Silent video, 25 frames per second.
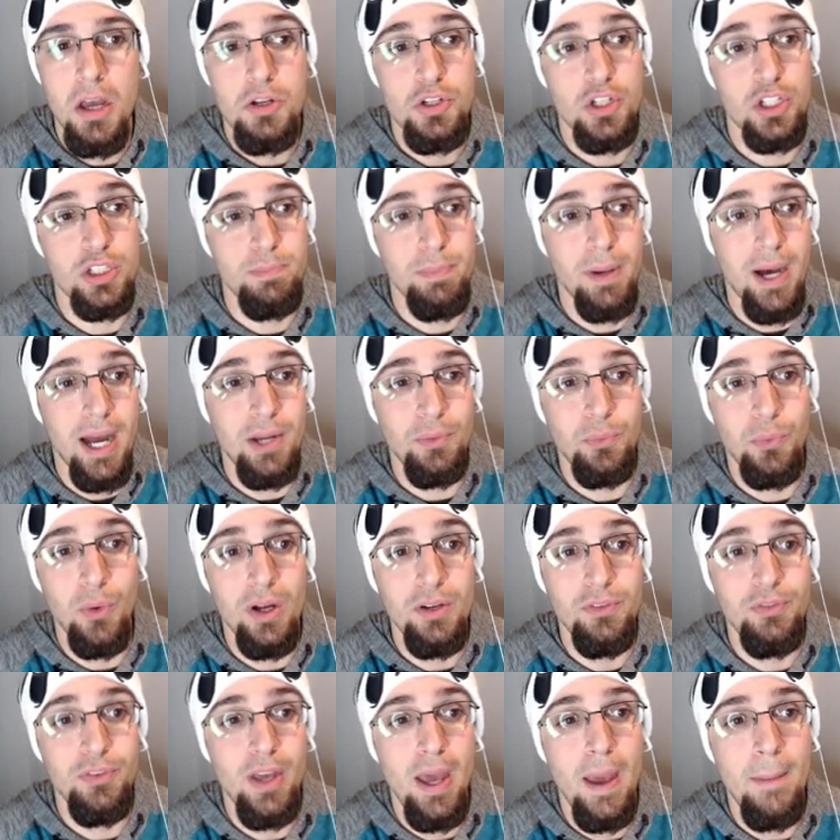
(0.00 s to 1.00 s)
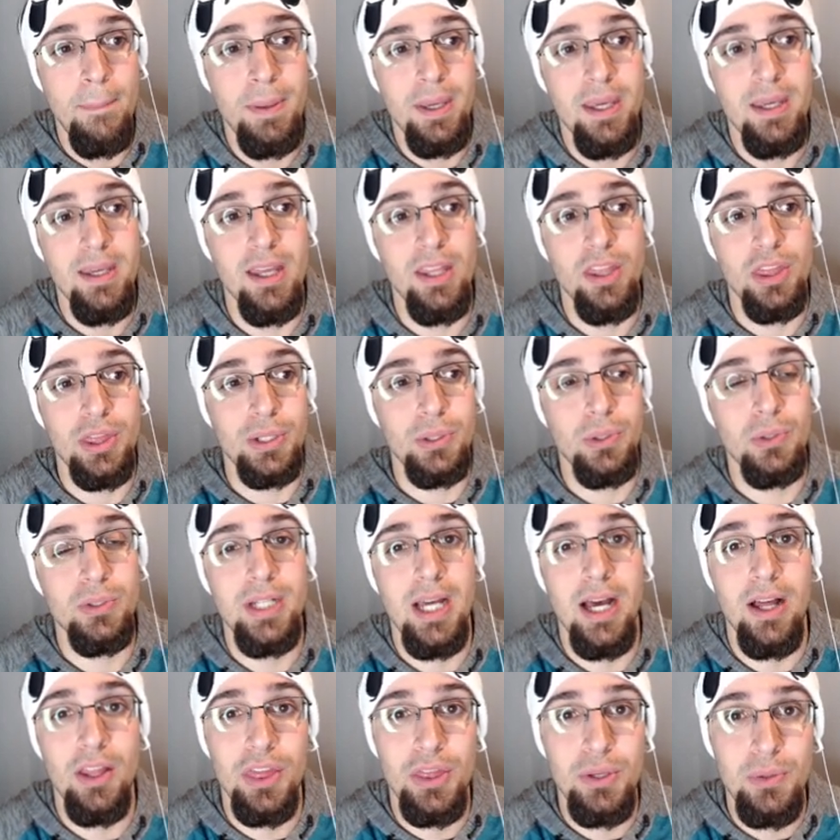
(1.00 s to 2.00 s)
just buy one VIP and throw
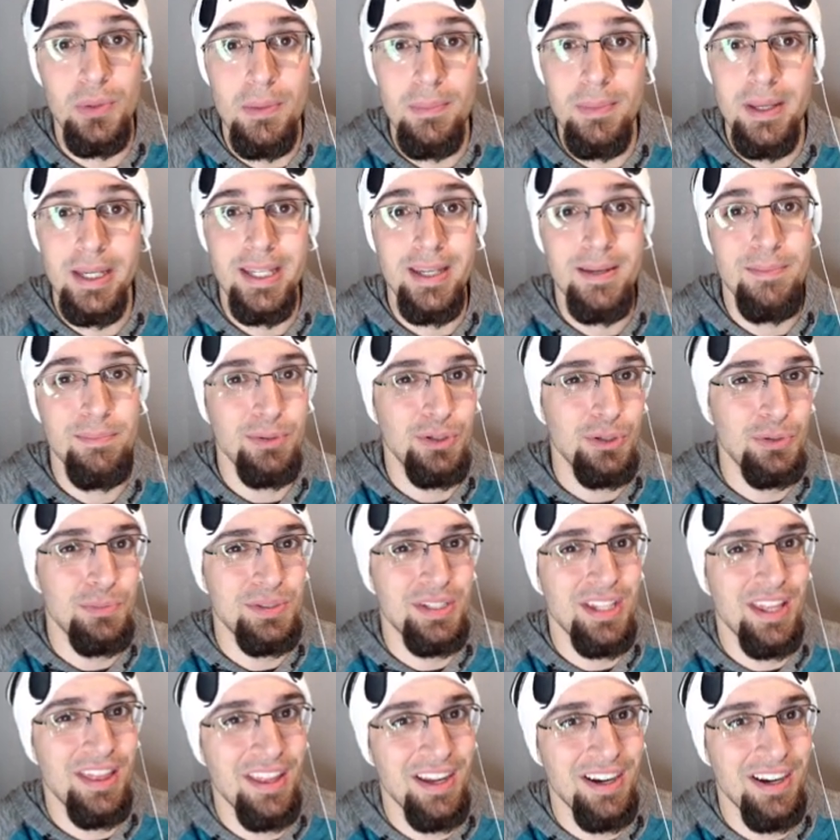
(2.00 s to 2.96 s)
down three magic brooms.